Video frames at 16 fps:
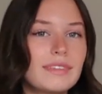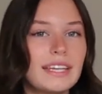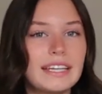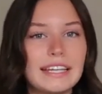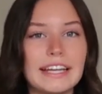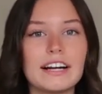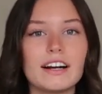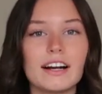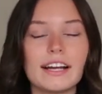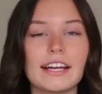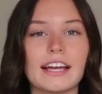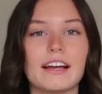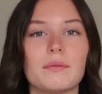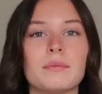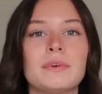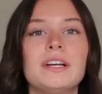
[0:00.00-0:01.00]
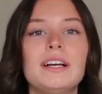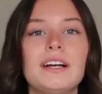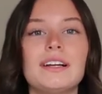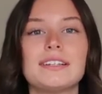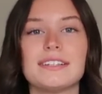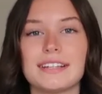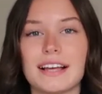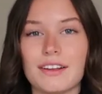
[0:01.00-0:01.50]
here I am
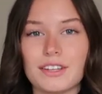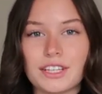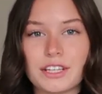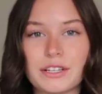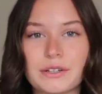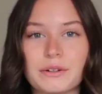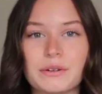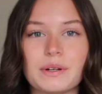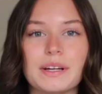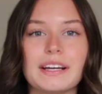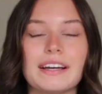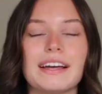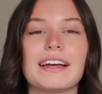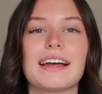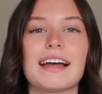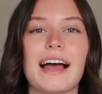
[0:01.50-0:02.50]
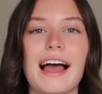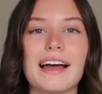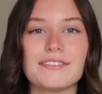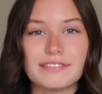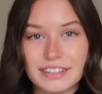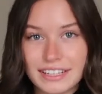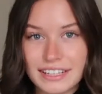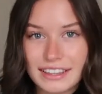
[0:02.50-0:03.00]
to tell you
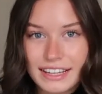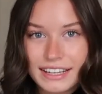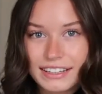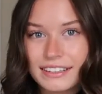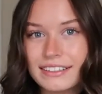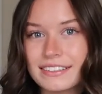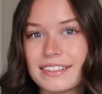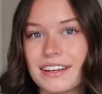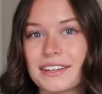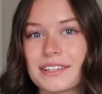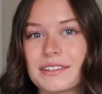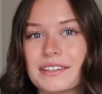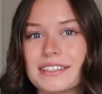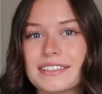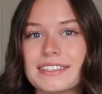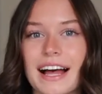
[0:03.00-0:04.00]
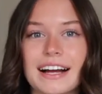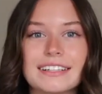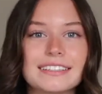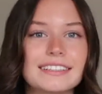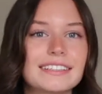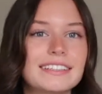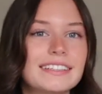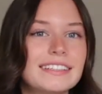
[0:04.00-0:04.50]
everything, tell you
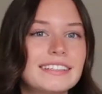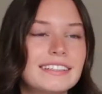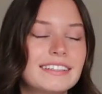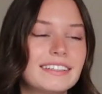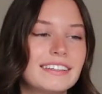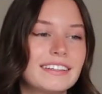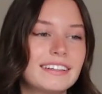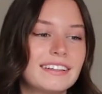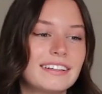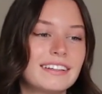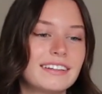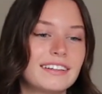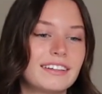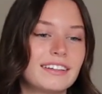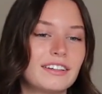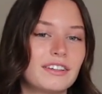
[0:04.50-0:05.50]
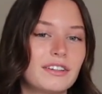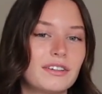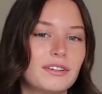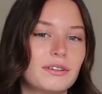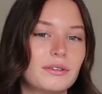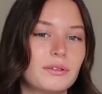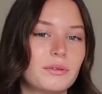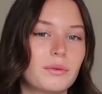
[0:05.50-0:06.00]
exactly
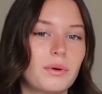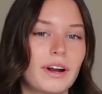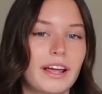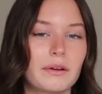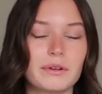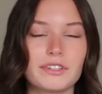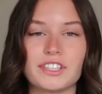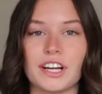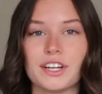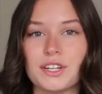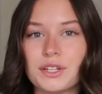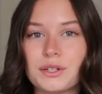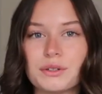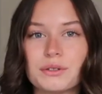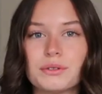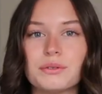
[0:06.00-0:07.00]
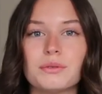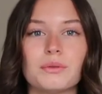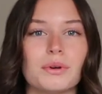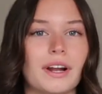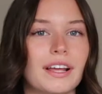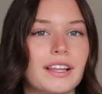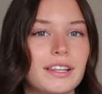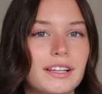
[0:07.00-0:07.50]
what I wish I knew,
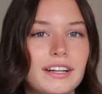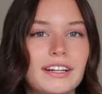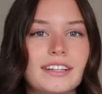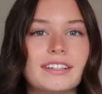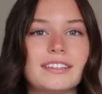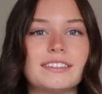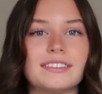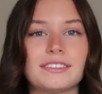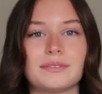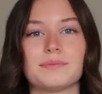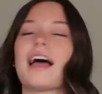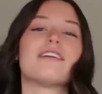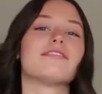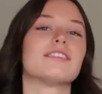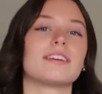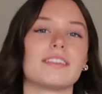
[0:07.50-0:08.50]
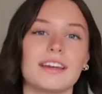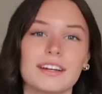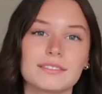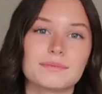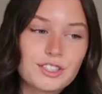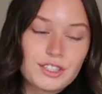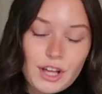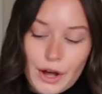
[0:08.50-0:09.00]
what I learned, everything.
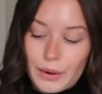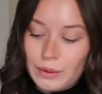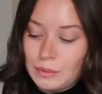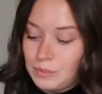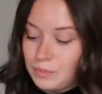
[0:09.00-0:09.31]
So